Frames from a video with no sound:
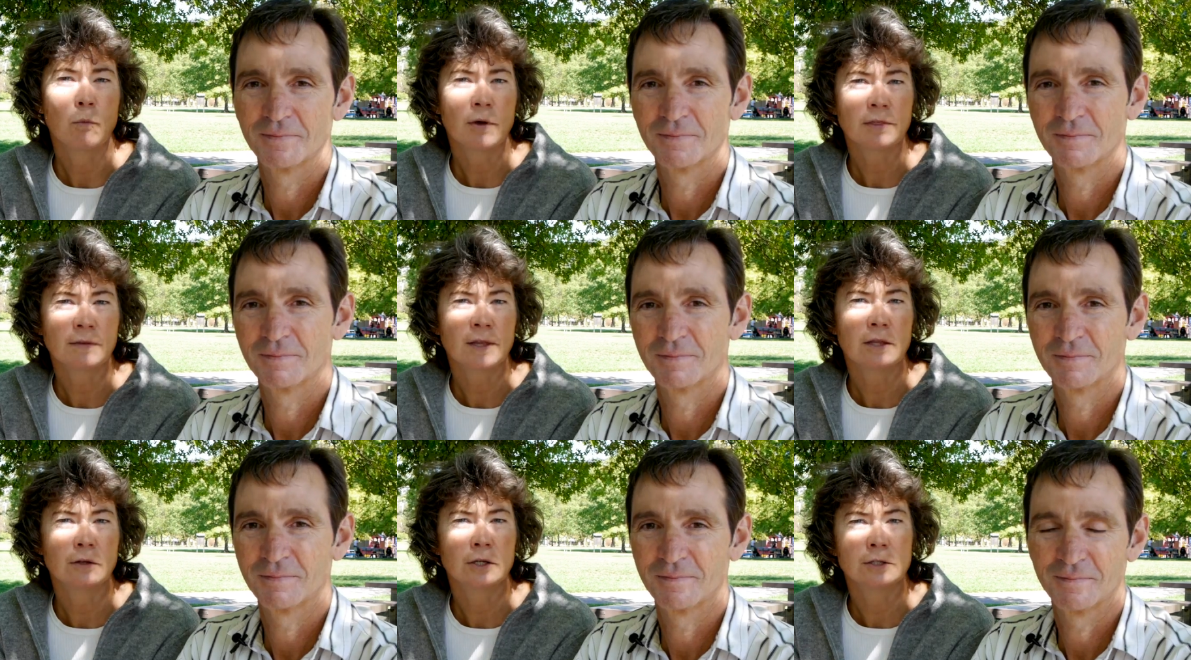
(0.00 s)
Speaker 1: And one thing
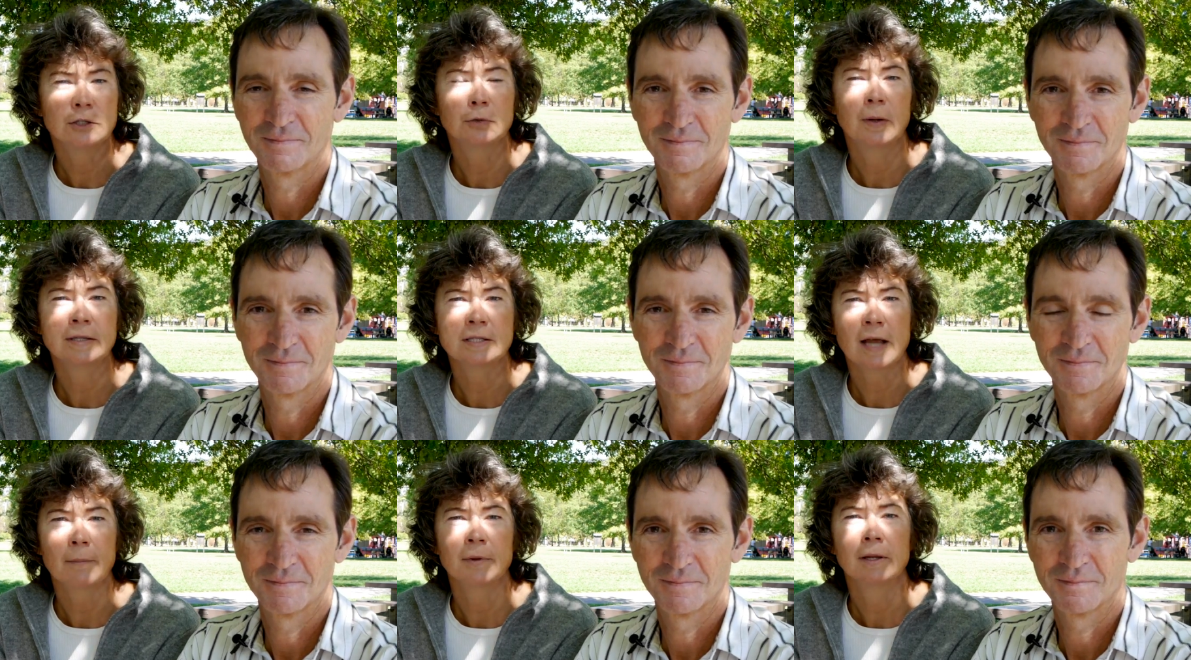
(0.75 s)
that you can do by
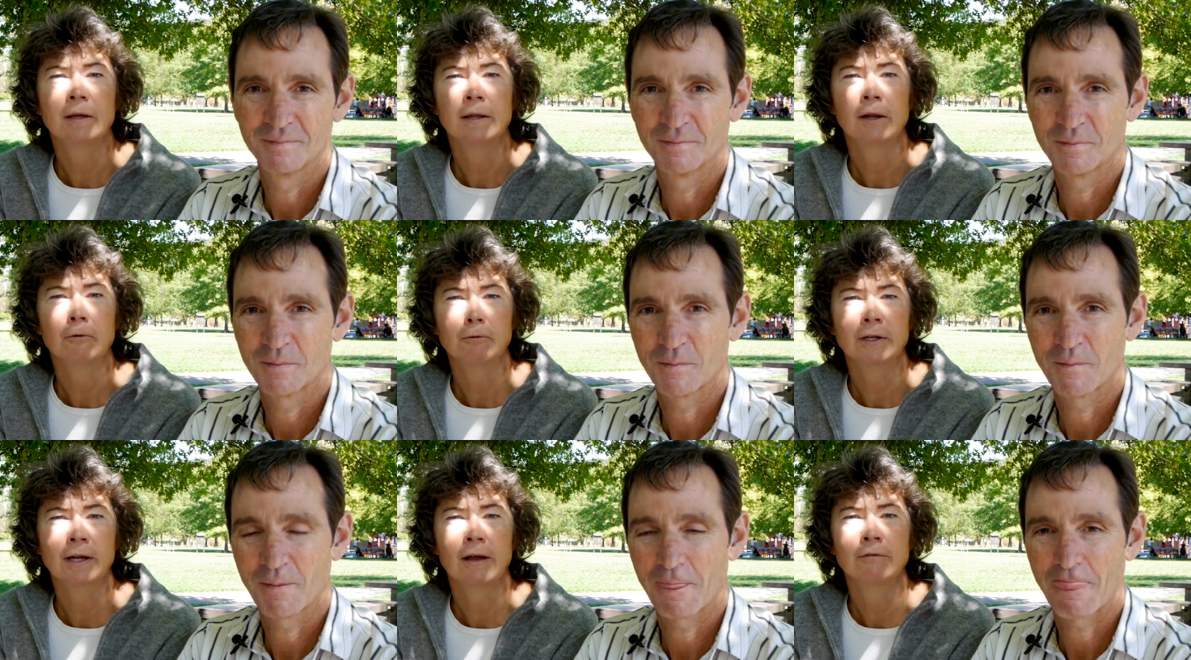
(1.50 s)
stopping in at
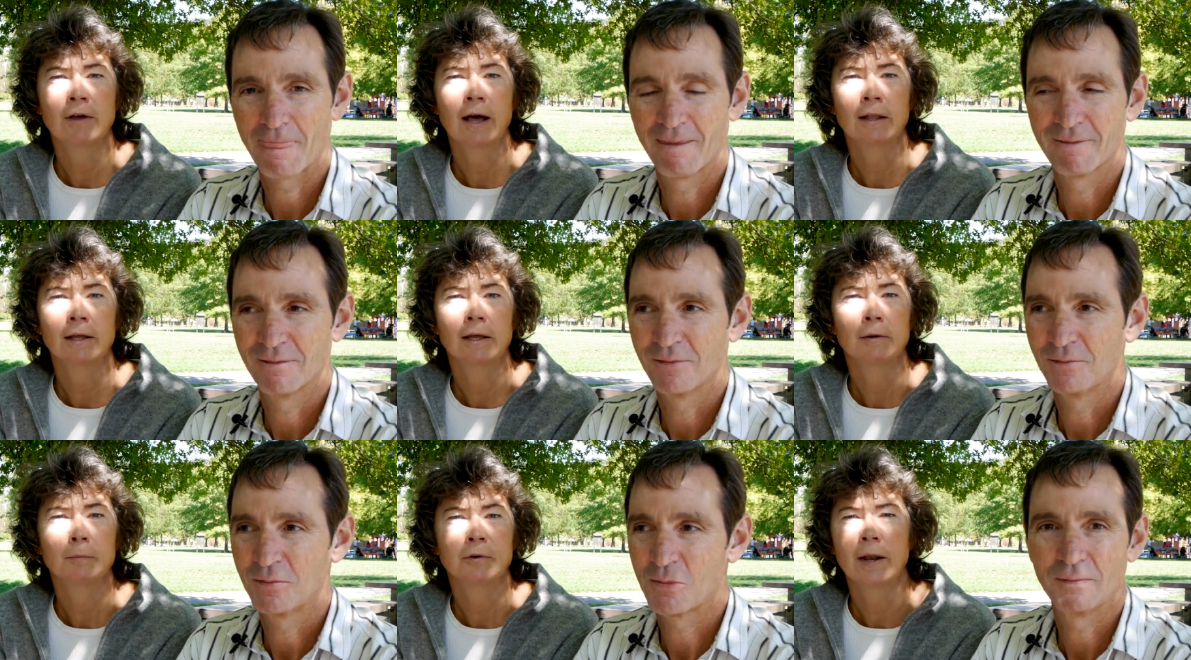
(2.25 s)
Rincon
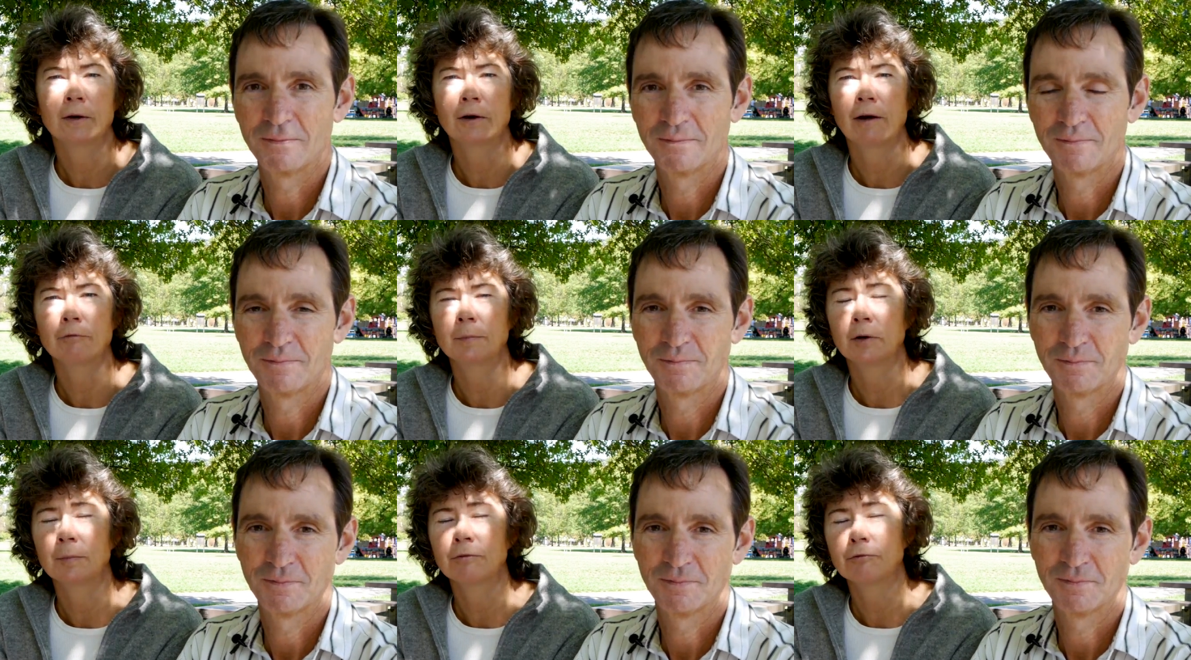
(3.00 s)
Valley Wine and Craft
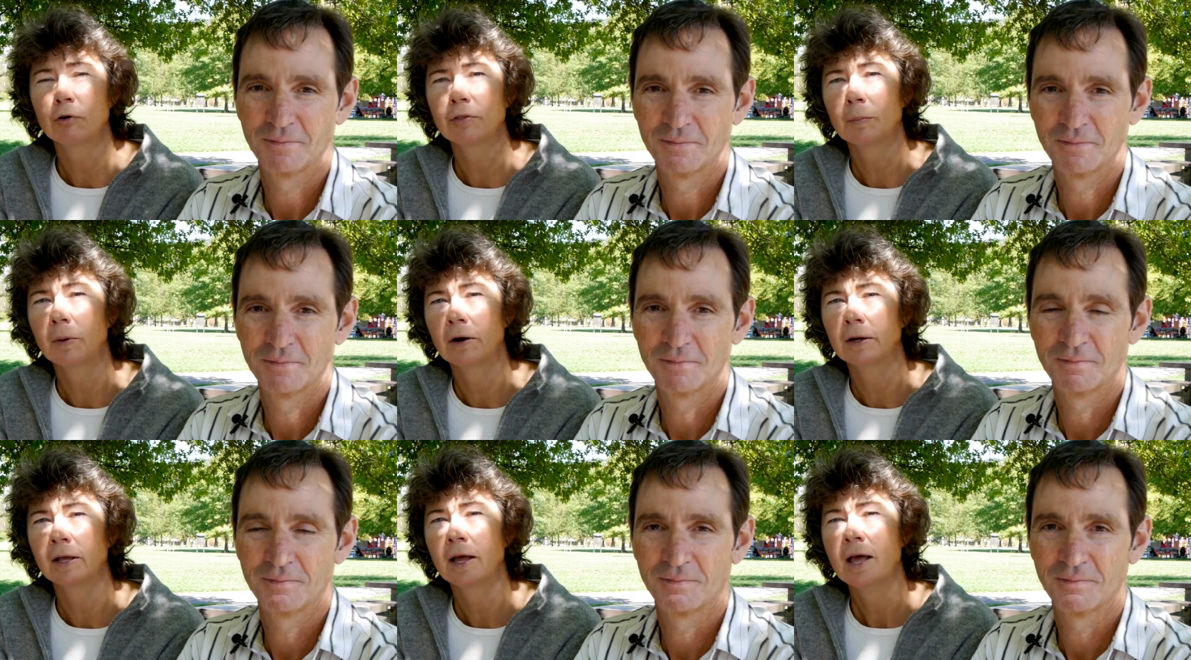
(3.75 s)
Beer before the
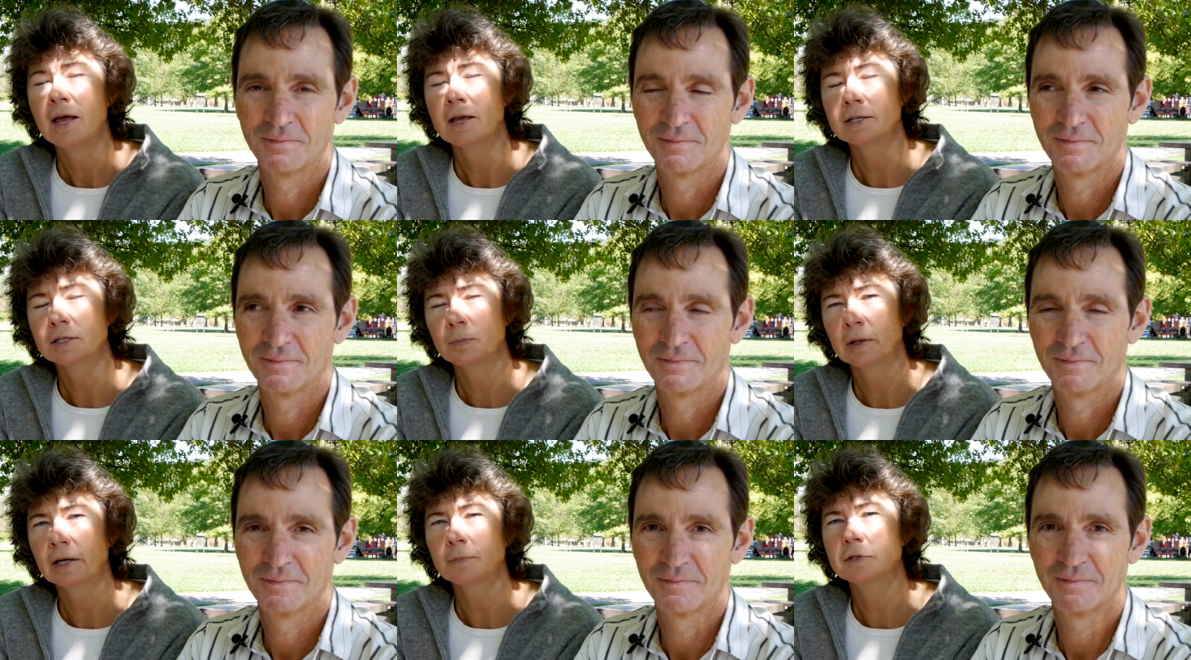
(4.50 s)
party is to
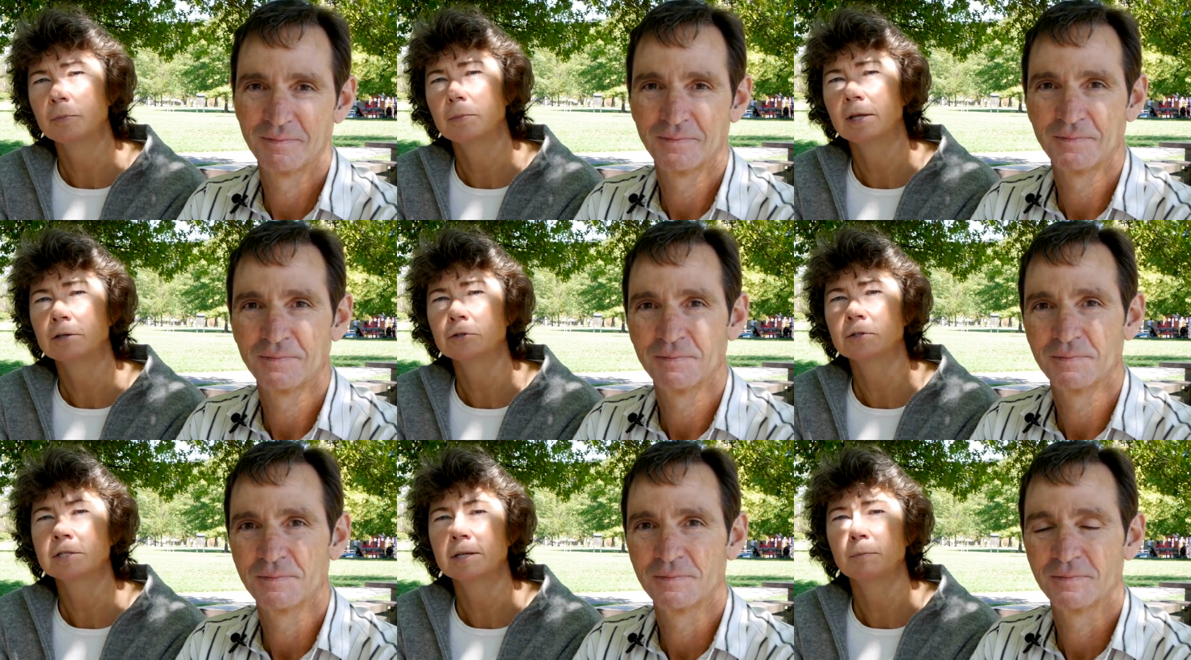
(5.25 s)
pick up some
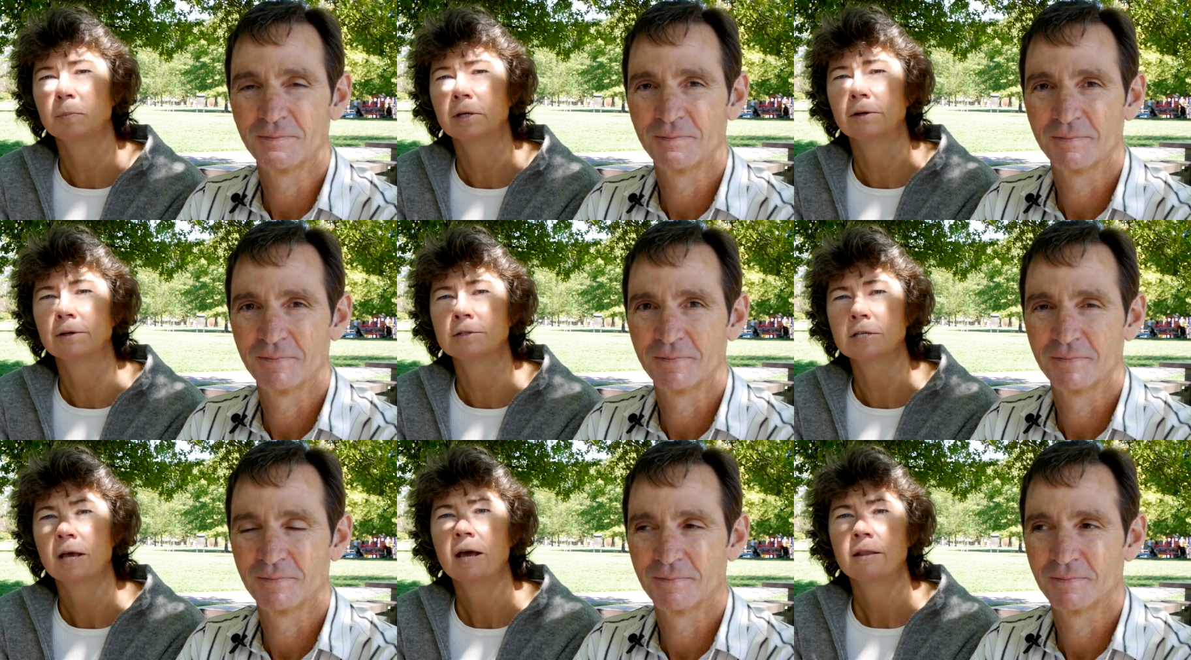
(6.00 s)
interesting beers